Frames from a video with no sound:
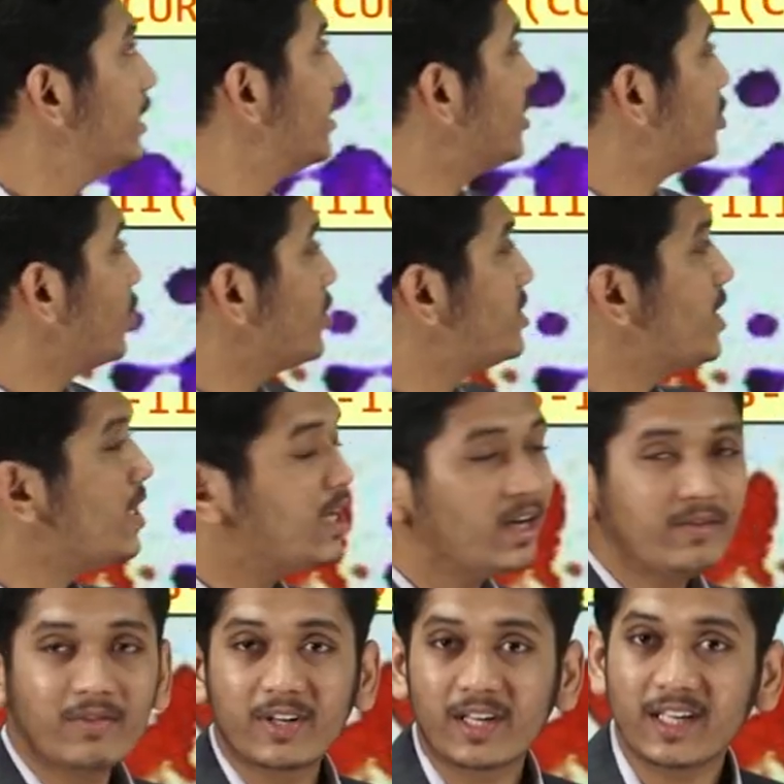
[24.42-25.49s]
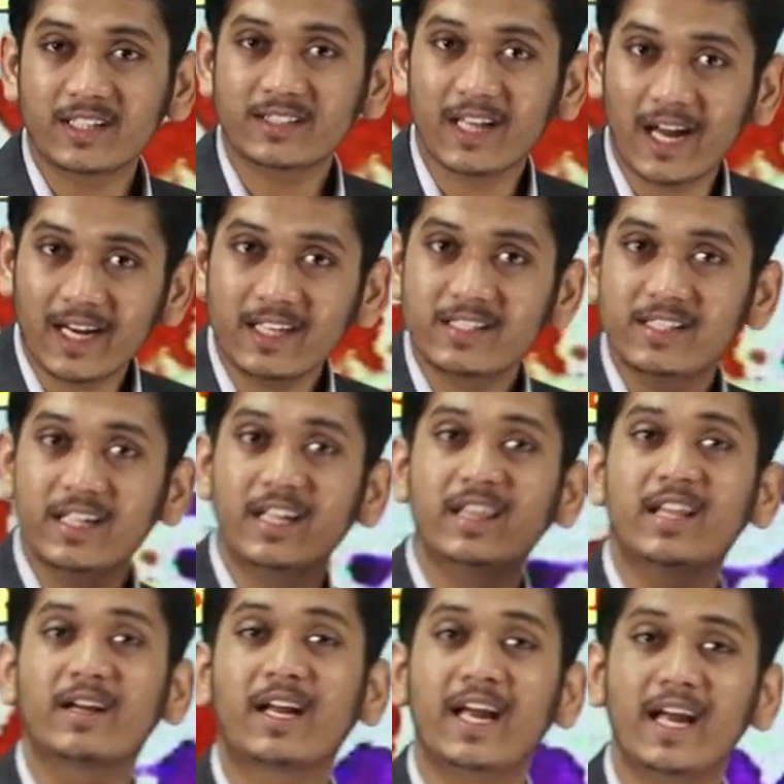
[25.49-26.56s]
the social networking sites in
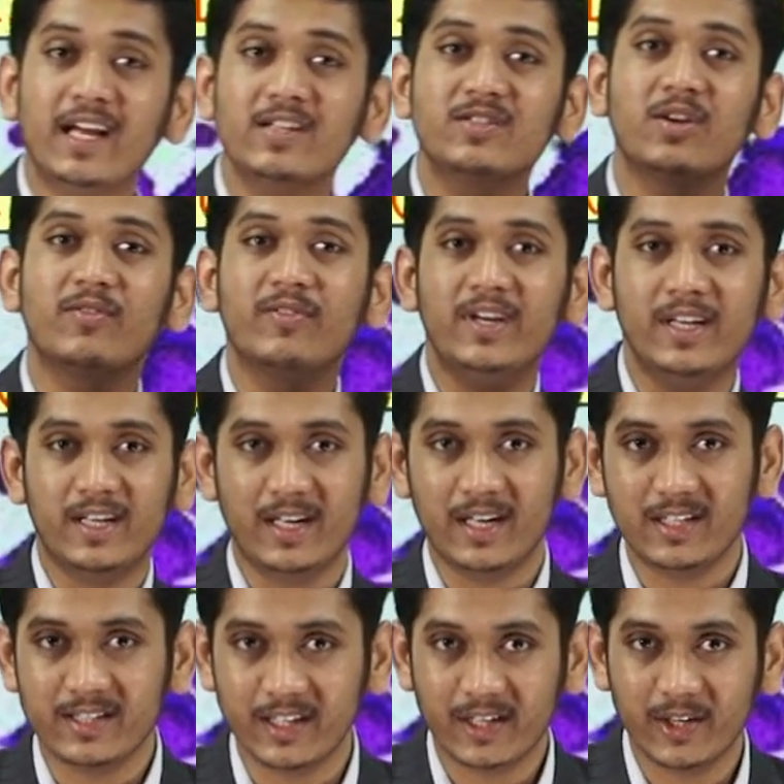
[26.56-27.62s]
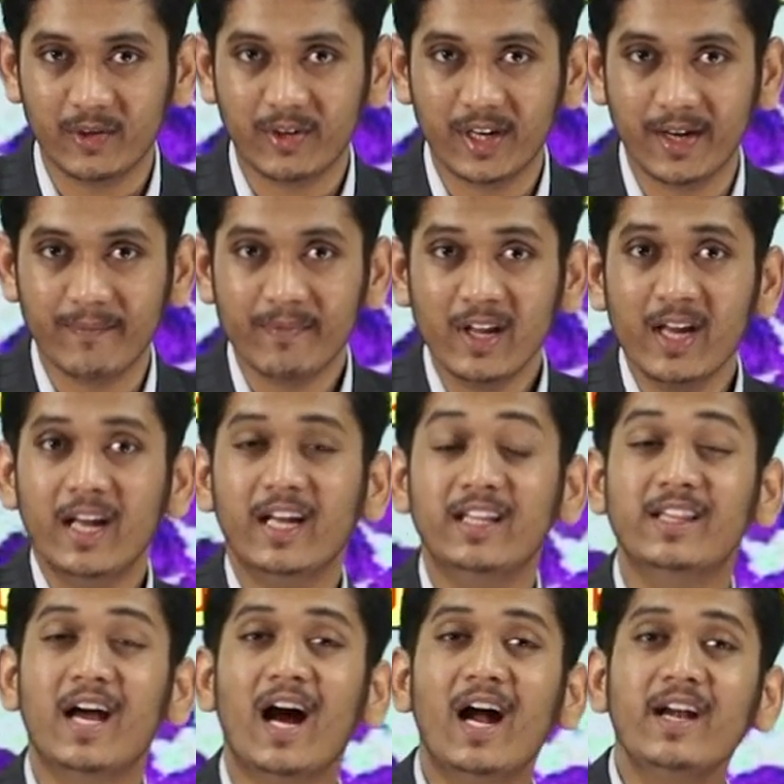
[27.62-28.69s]
the case of internal security.
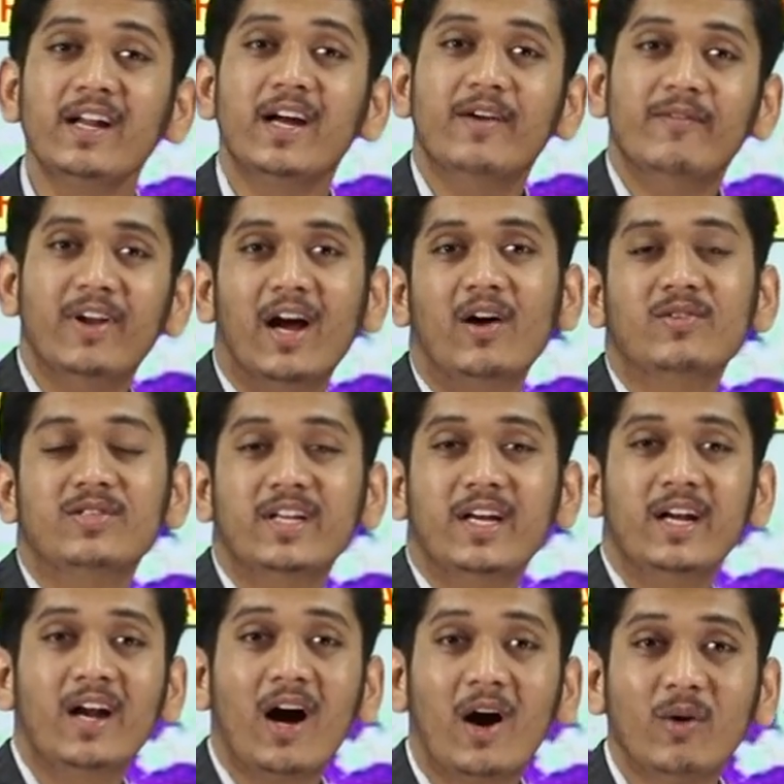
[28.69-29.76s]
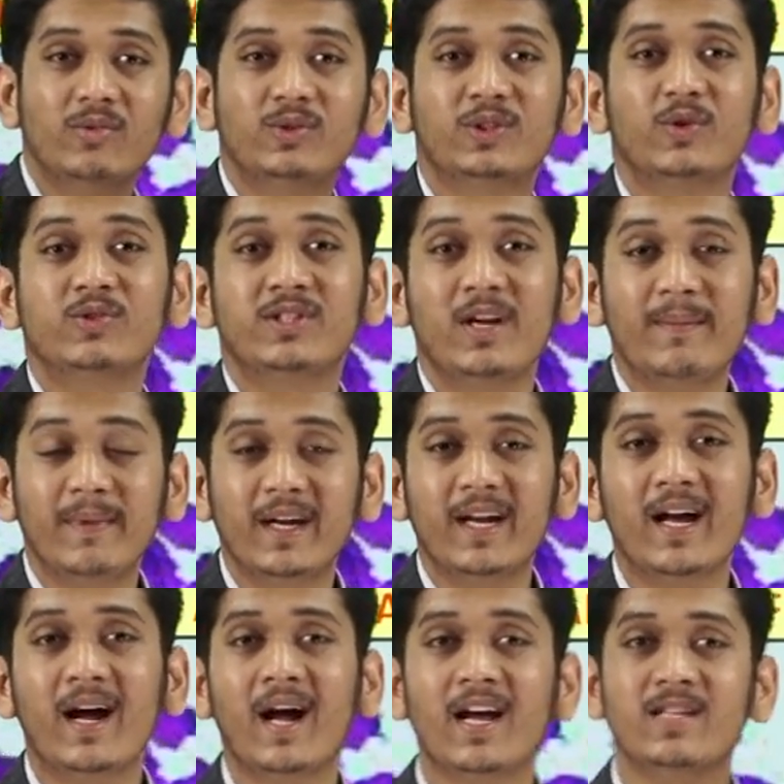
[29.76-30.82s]
In that, we have seen how social
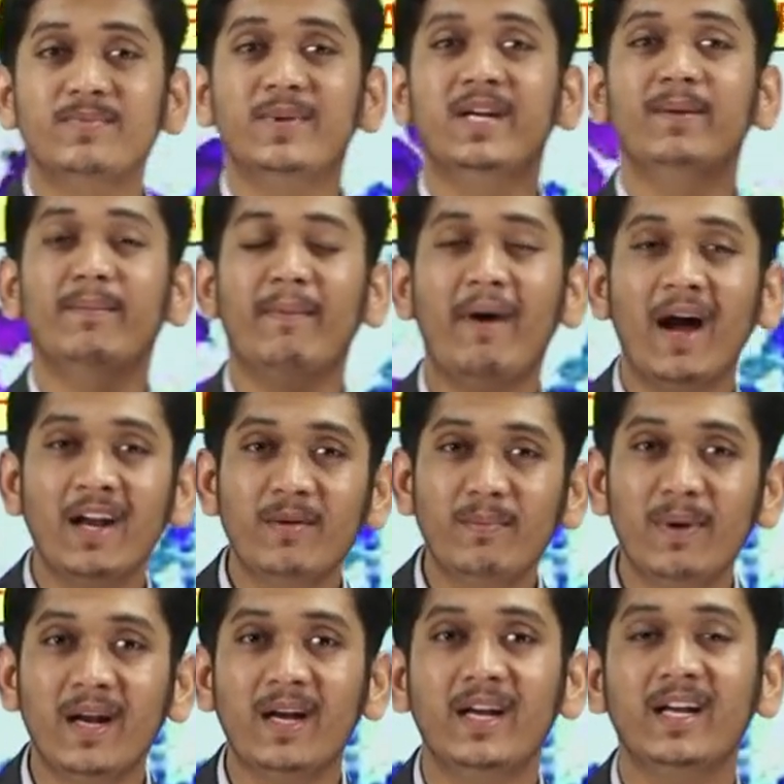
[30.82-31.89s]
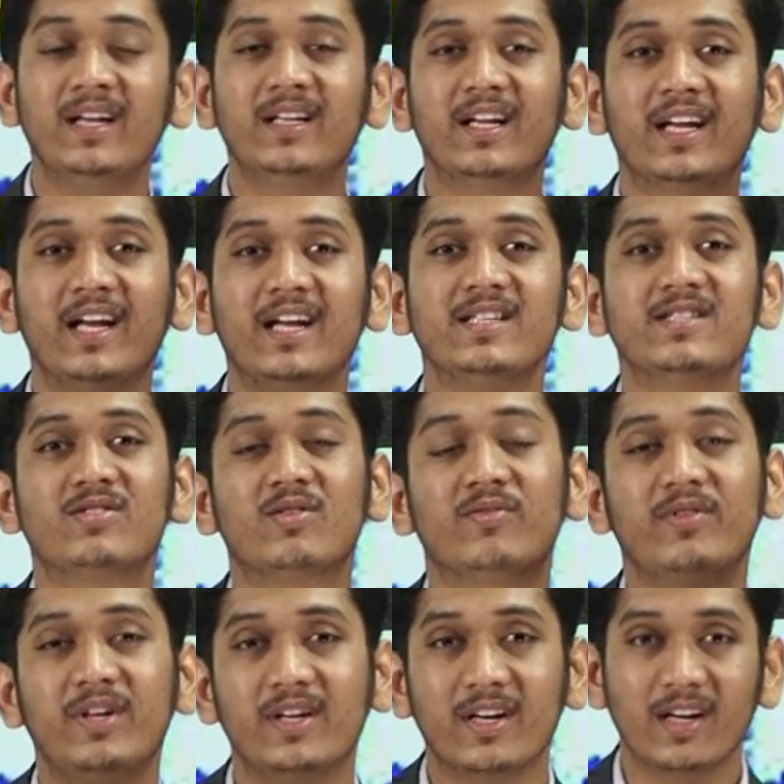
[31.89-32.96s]
media has been manipulating the cases of
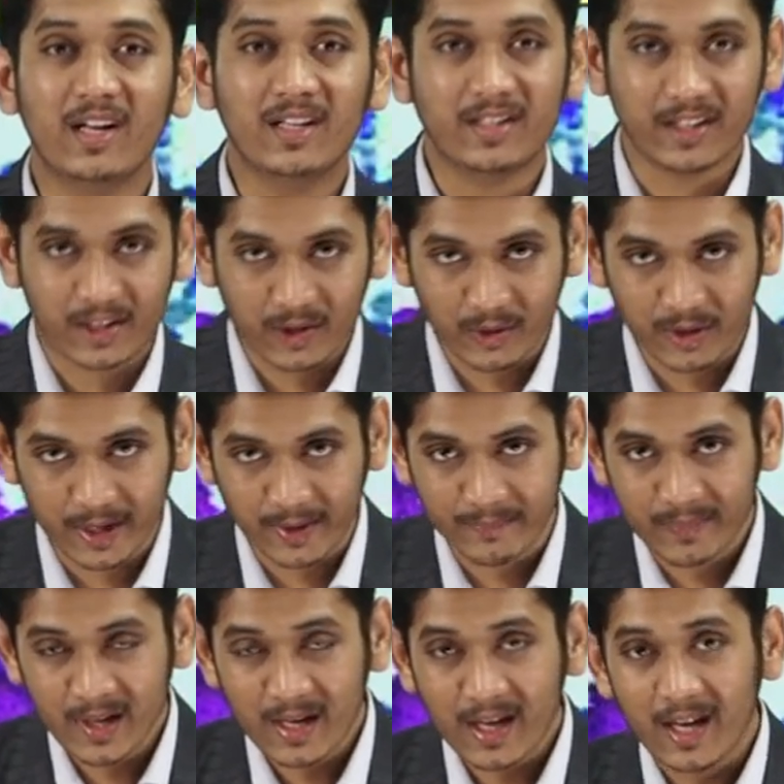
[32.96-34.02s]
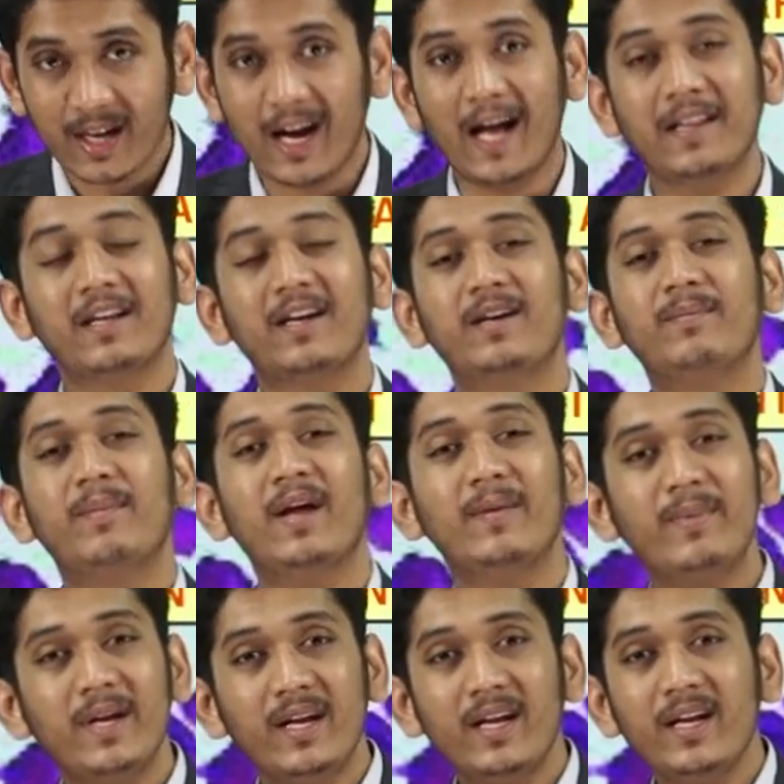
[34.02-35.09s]
internal security. Rather, it may
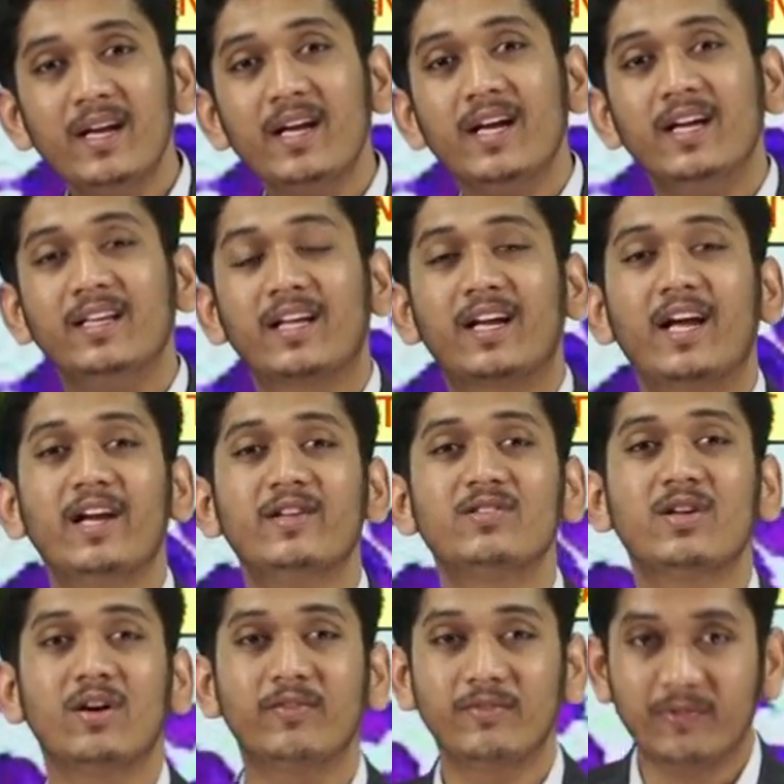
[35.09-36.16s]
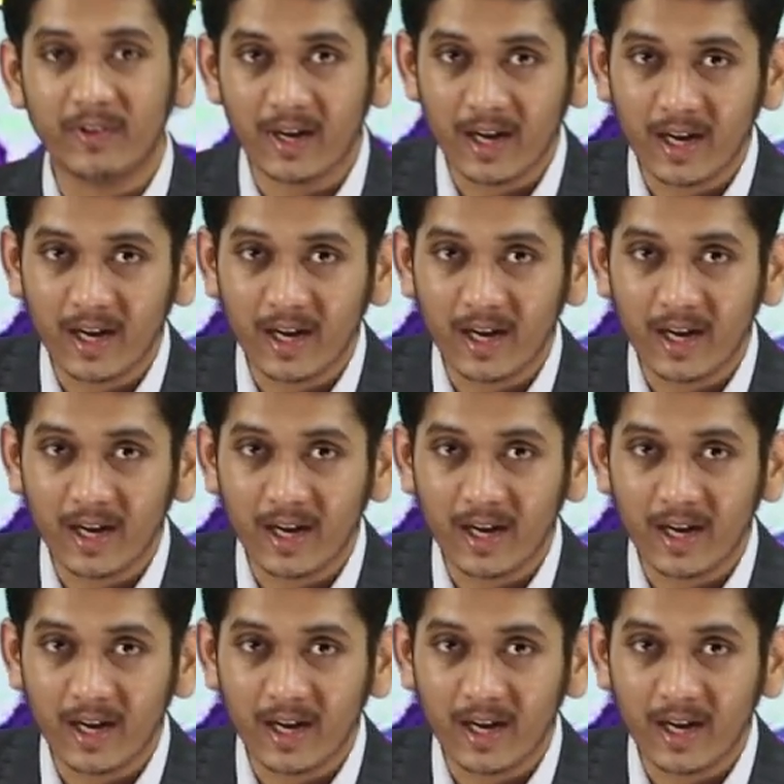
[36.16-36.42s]
be in the case of